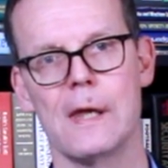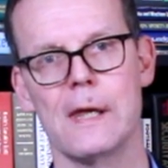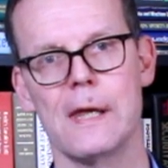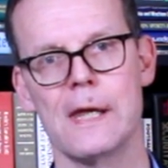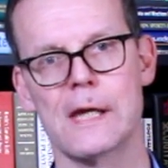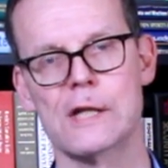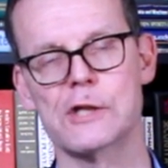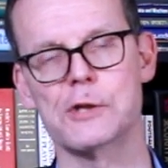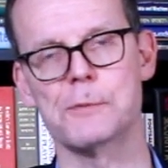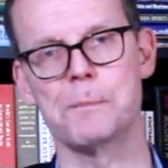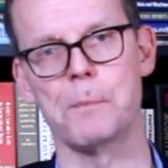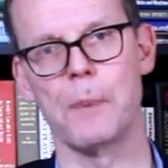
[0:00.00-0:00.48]

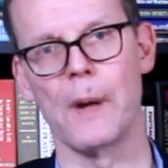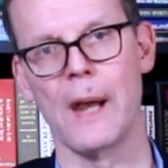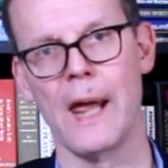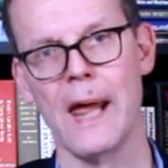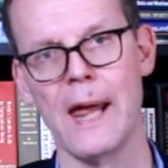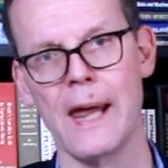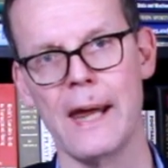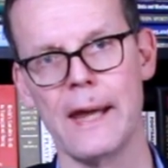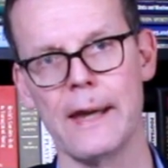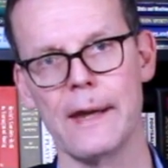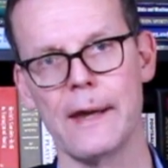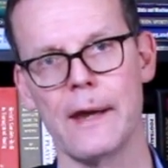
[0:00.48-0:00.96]

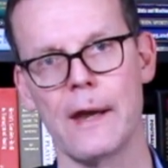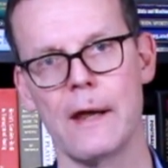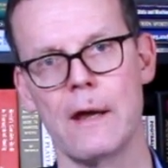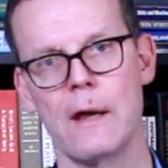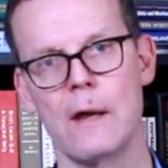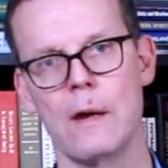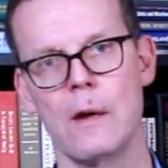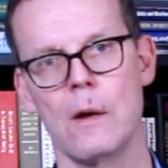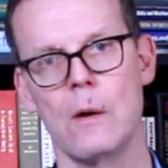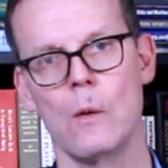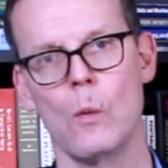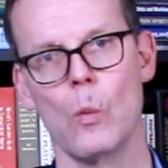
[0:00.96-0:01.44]
explain
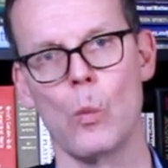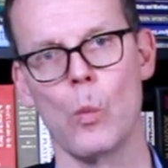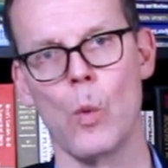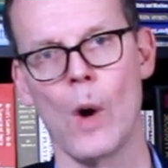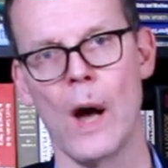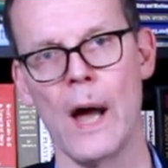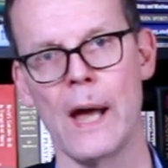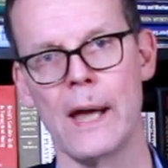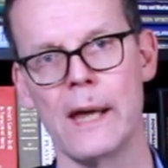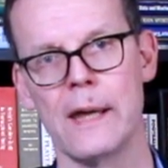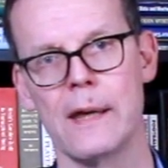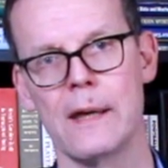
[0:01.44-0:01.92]

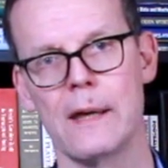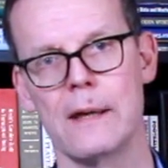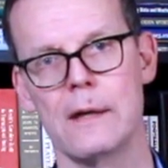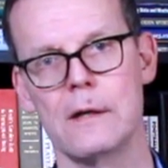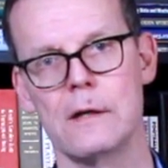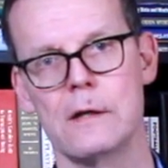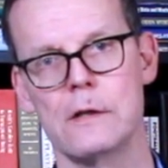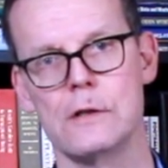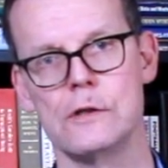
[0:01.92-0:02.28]
why